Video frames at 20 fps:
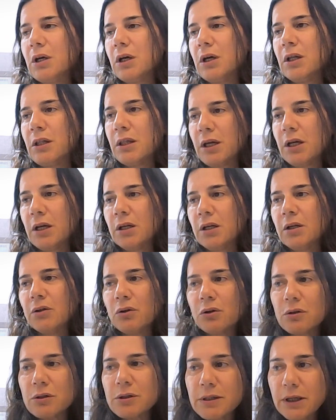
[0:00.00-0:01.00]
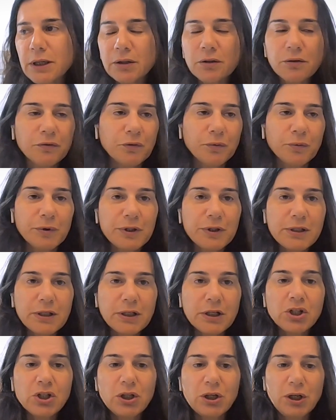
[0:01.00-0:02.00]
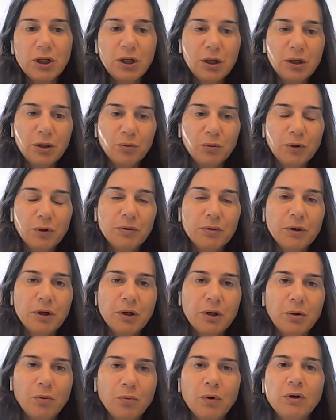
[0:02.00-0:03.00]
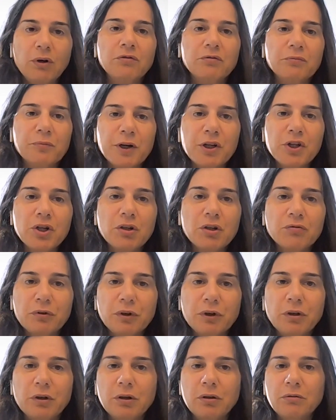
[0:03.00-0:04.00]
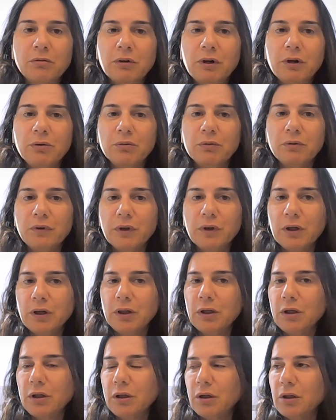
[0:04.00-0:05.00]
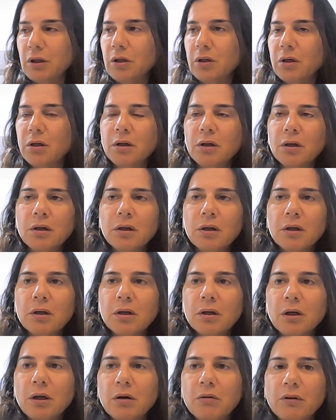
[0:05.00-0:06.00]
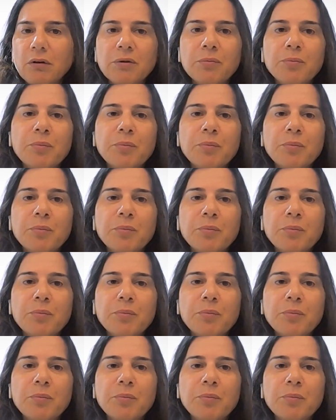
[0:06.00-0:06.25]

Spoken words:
And then it all started from a discussion I had with one of my children around the